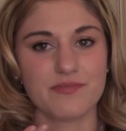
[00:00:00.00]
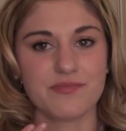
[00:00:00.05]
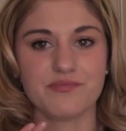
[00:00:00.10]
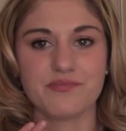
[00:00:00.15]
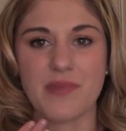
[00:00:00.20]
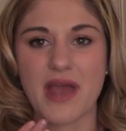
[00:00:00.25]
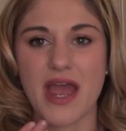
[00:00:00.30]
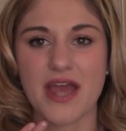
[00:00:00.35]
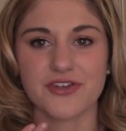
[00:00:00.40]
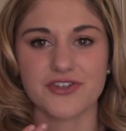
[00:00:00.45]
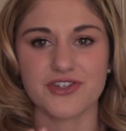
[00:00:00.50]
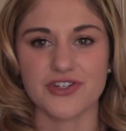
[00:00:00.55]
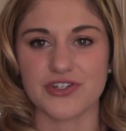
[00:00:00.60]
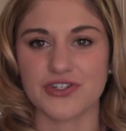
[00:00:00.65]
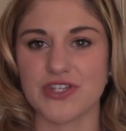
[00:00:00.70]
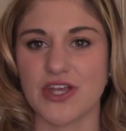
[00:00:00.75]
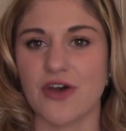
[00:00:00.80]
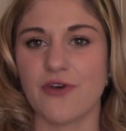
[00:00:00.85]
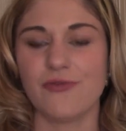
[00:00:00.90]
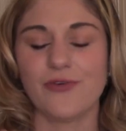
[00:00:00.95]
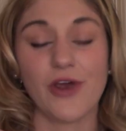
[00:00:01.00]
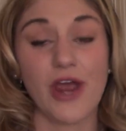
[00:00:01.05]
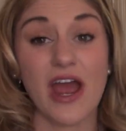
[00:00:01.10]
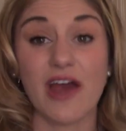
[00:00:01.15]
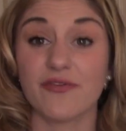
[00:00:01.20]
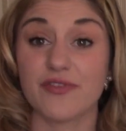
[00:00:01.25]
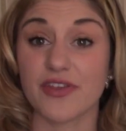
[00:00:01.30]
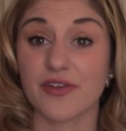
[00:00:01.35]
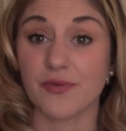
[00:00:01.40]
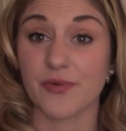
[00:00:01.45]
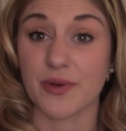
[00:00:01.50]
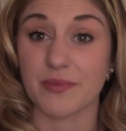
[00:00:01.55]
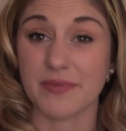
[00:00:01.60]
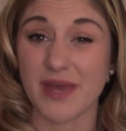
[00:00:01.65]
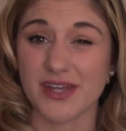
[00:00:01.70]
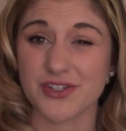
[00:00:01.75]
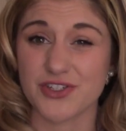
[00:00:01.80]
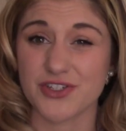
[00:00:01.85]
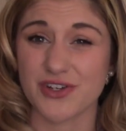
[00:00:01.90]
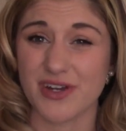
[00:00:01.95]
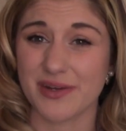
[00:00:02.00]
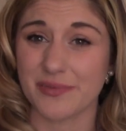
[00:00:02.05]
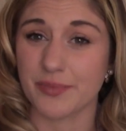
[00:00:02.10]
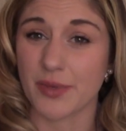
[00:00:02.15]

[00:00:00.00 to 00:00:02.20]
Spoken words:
match yourself or have someone match you.